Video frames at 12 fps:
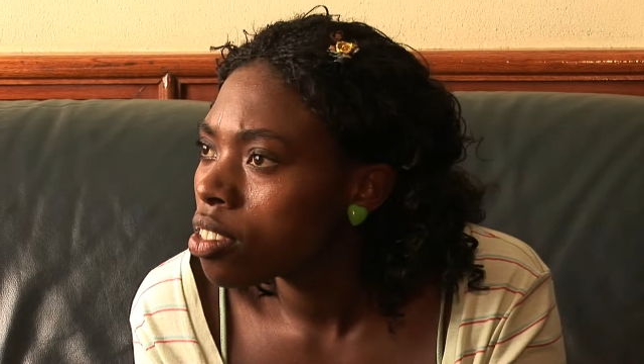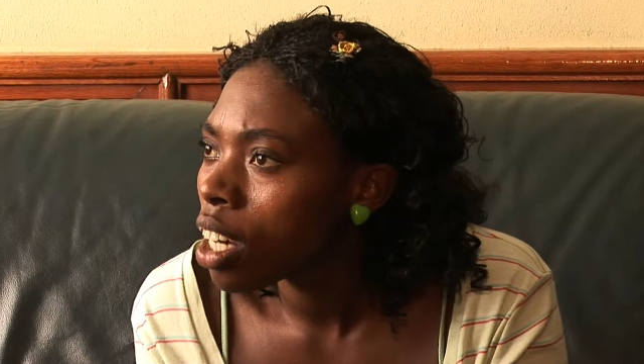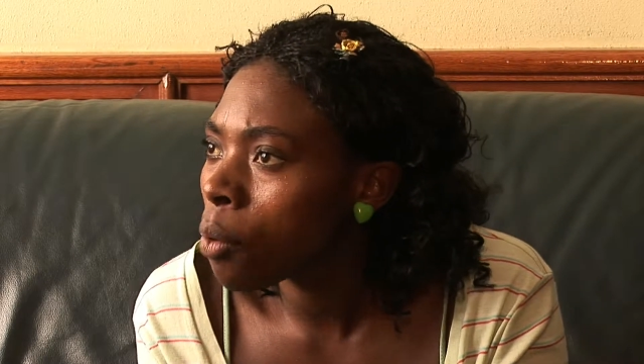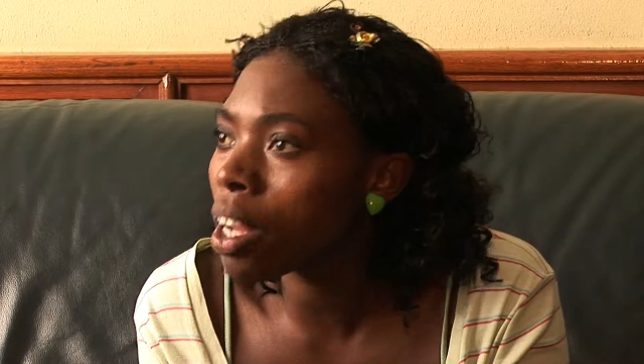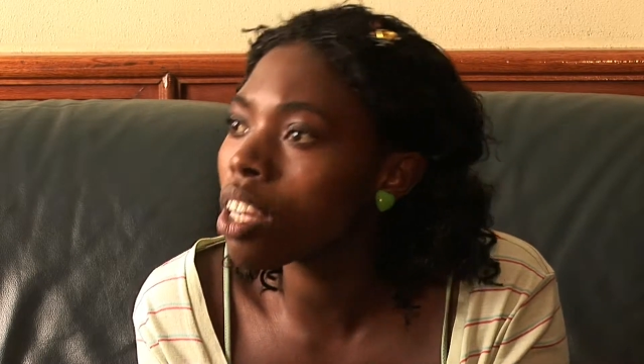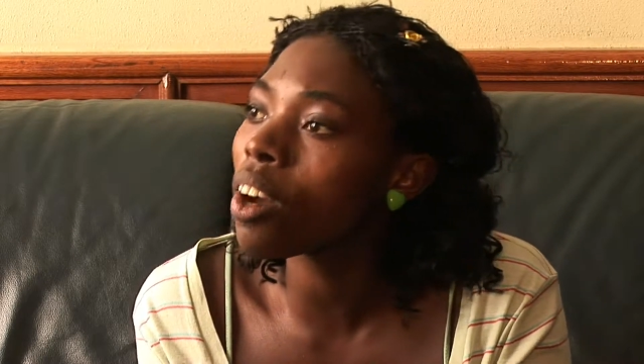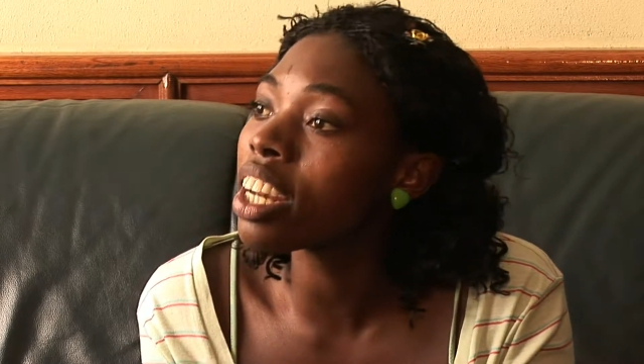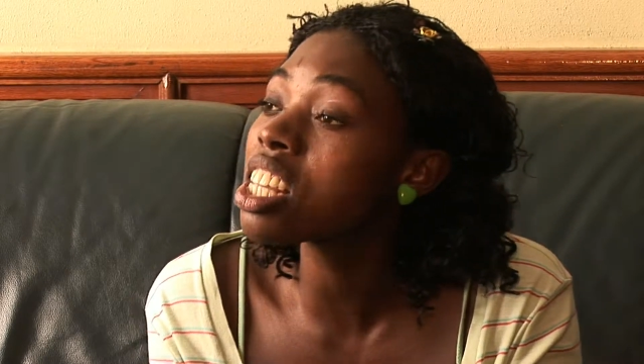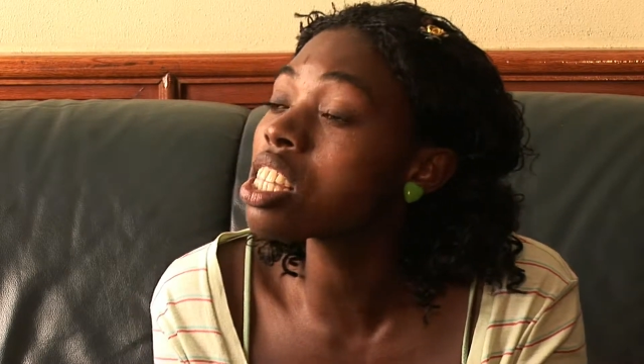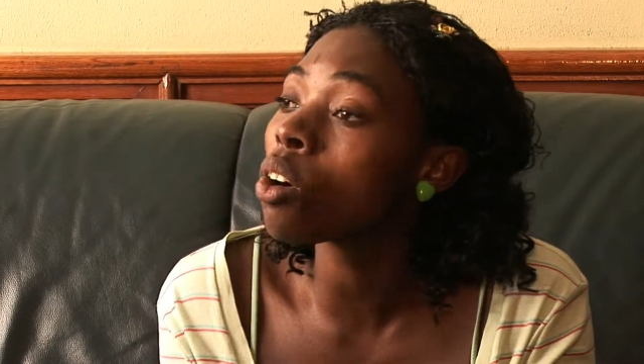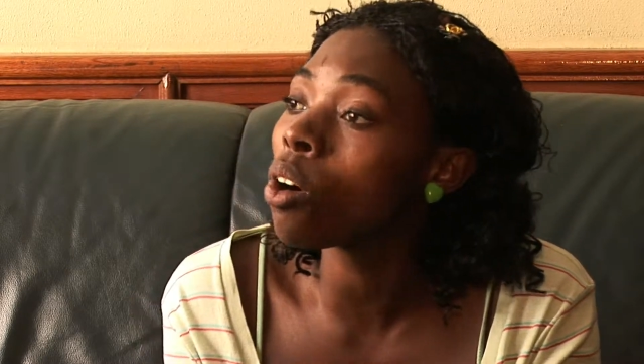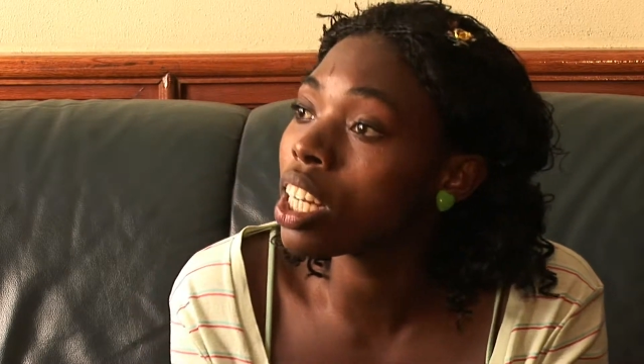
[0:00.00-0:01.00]
When you are
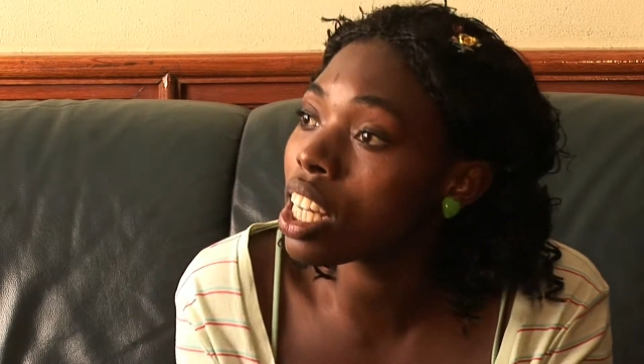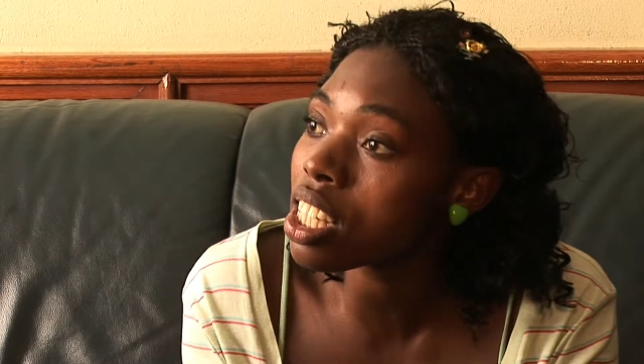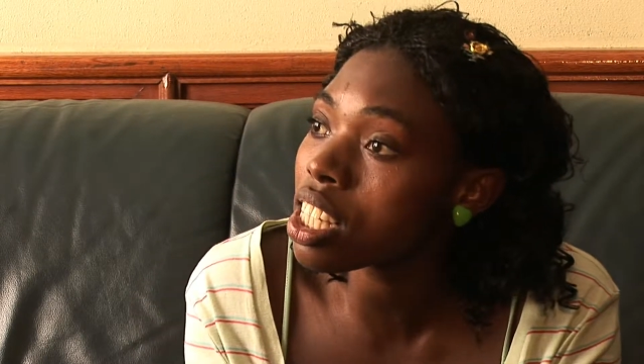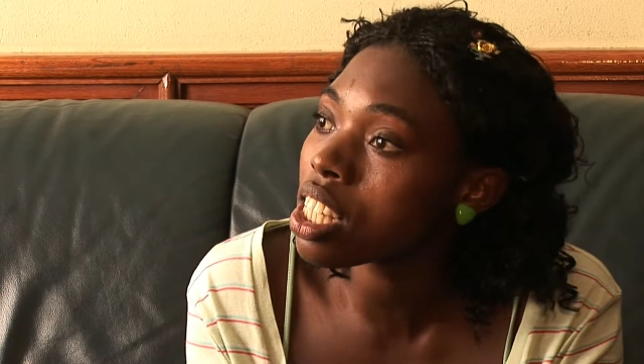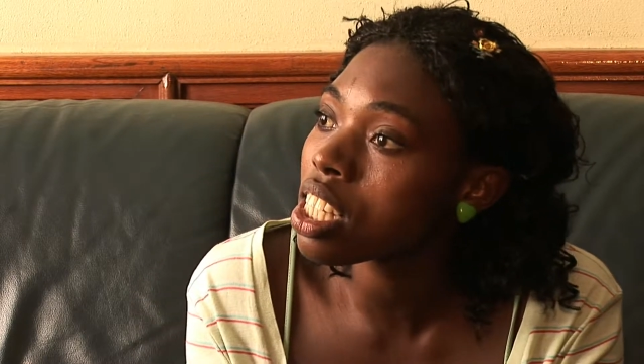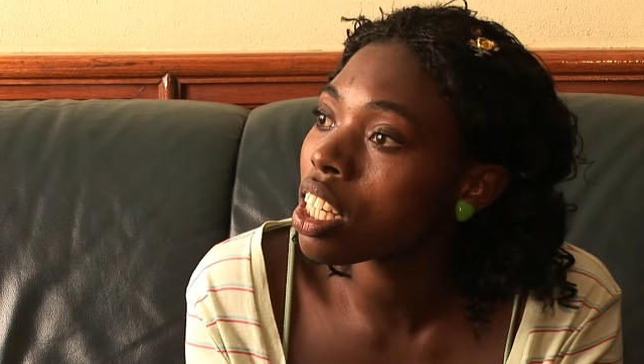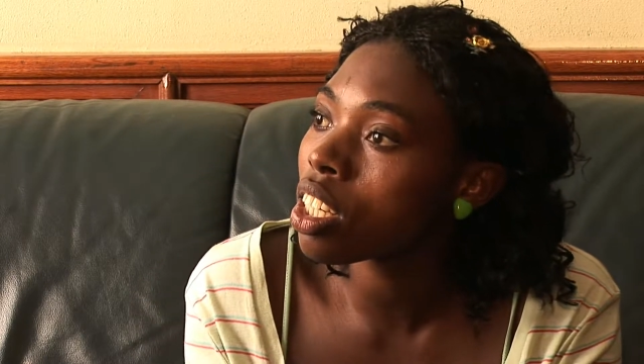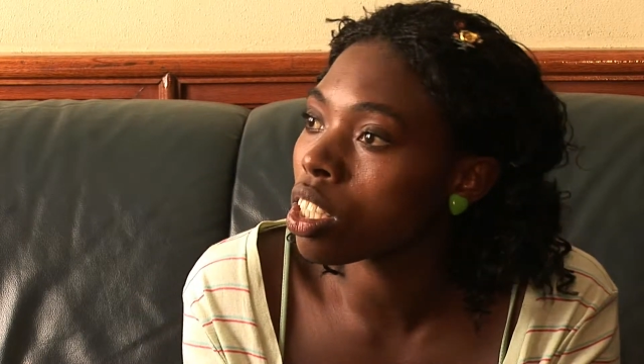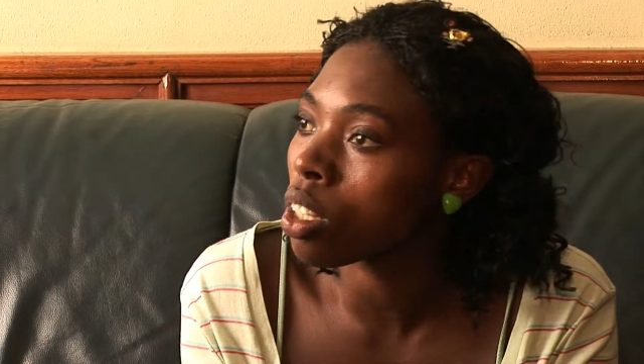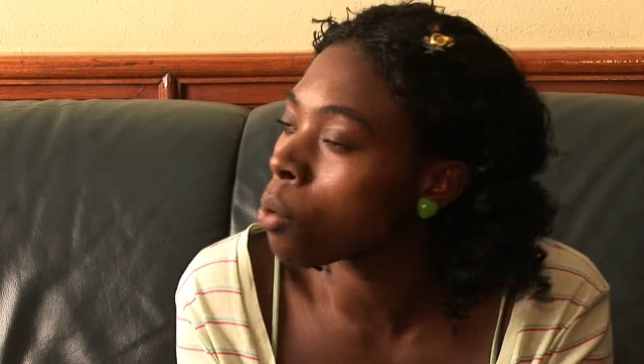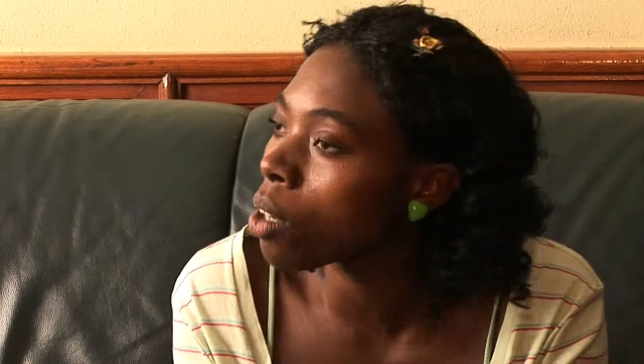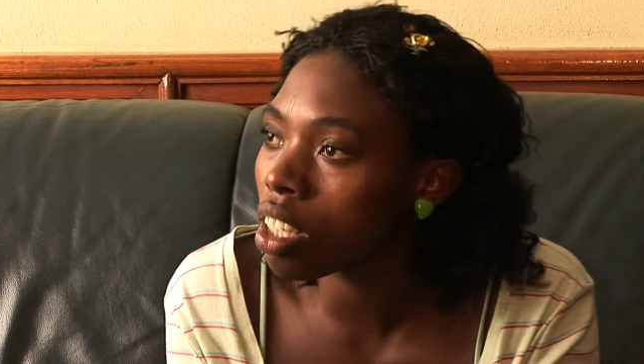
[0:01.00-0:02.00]
dishonest,
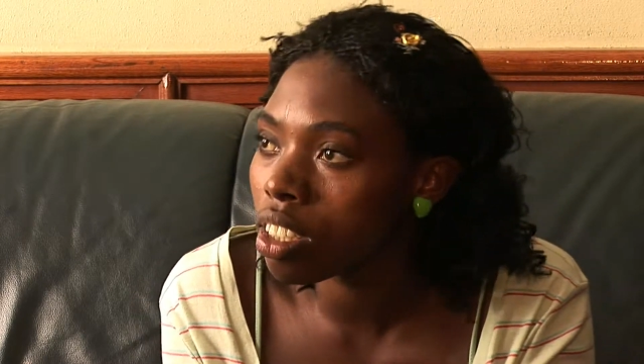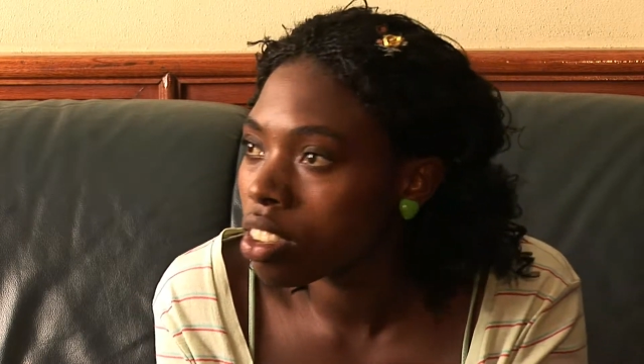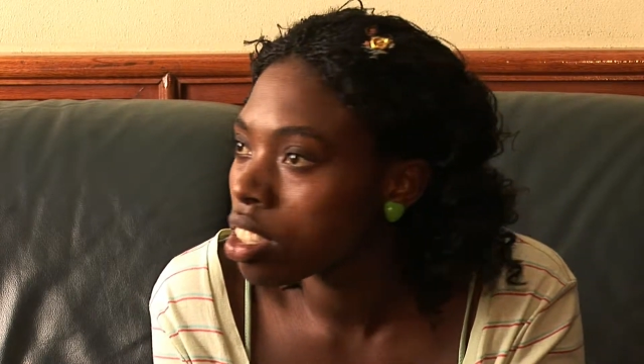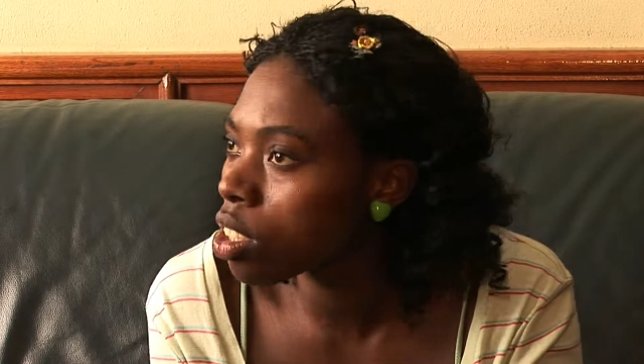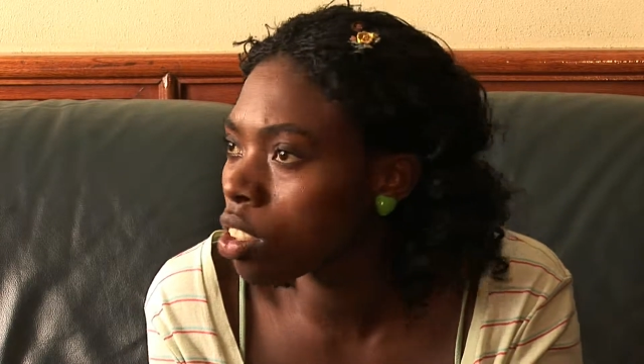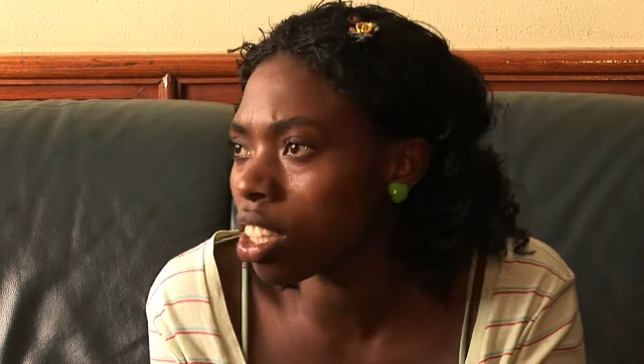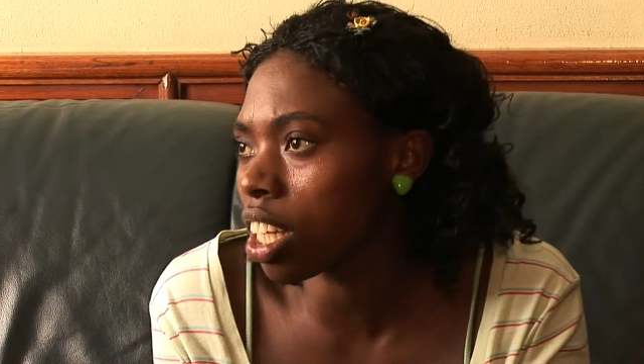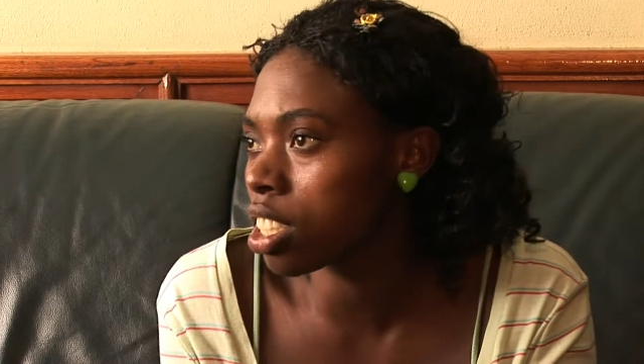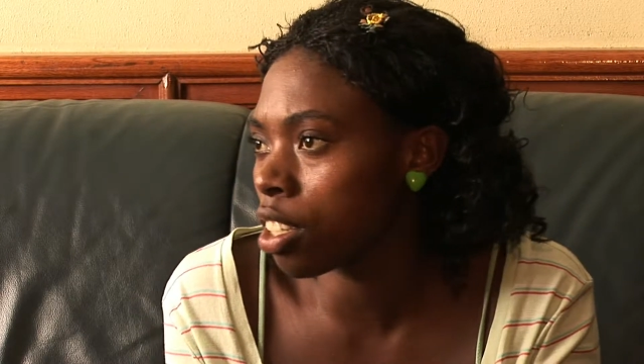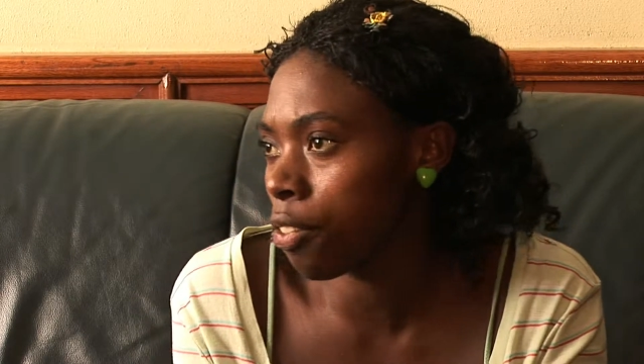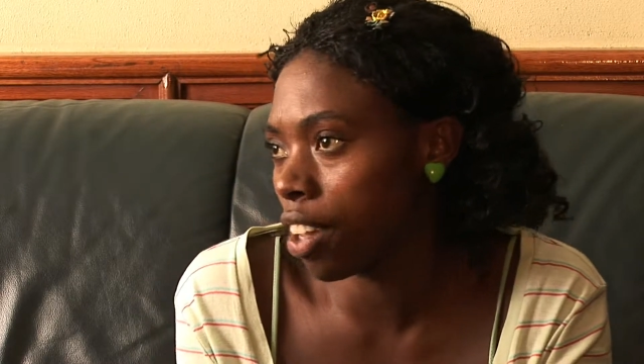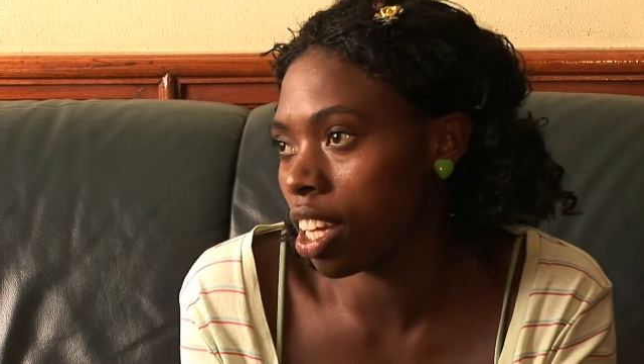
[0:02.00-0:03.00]
you will not
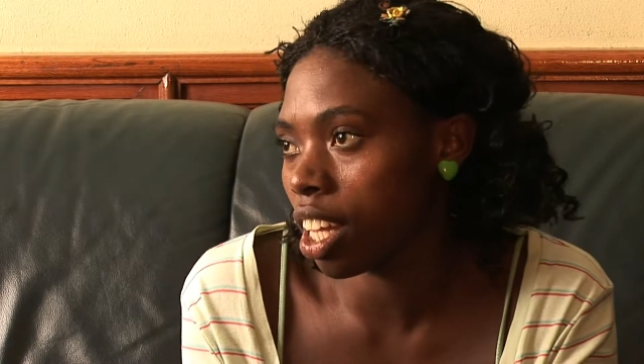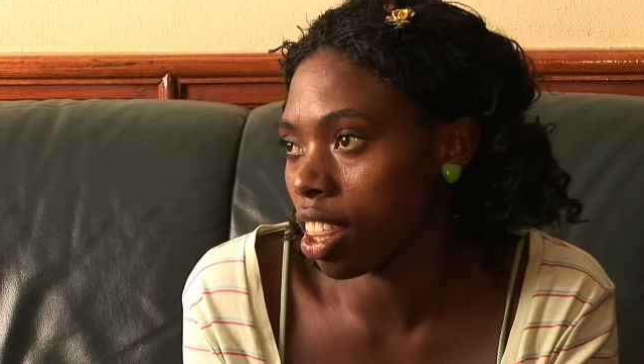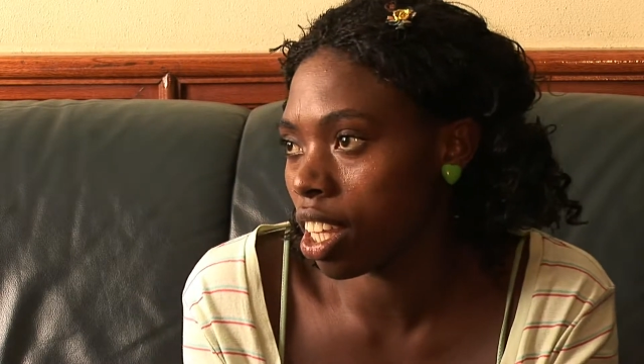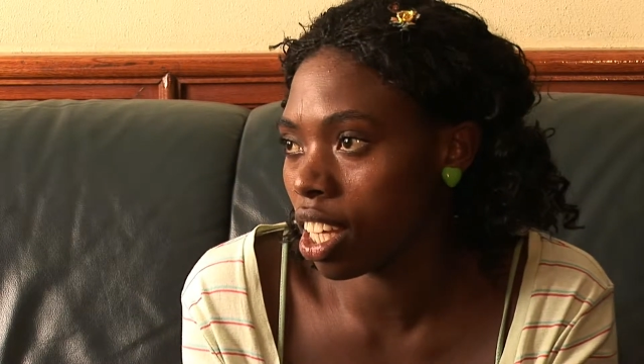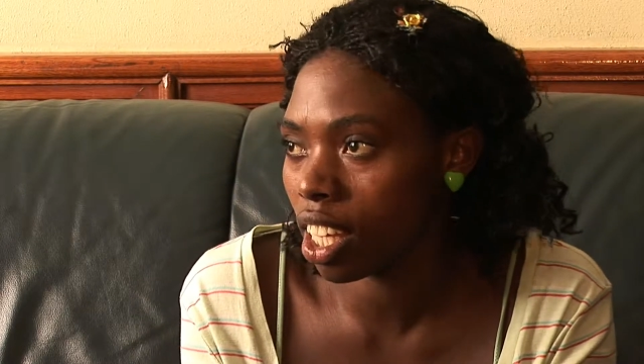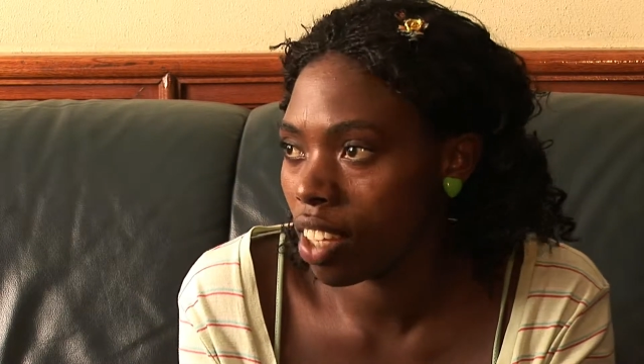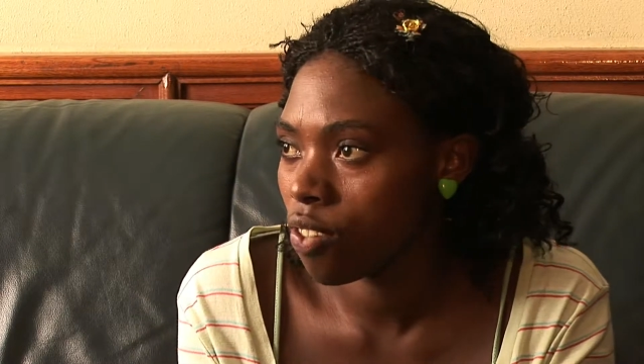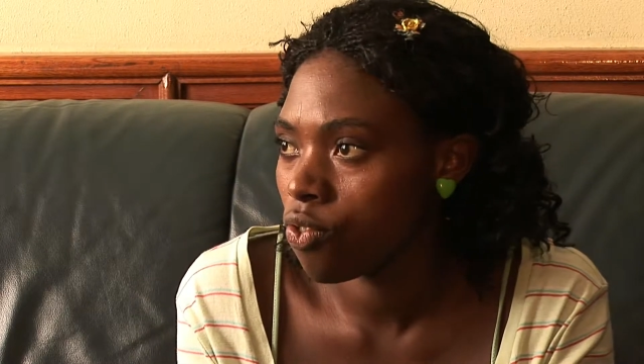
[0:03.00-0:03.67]
achieve anything.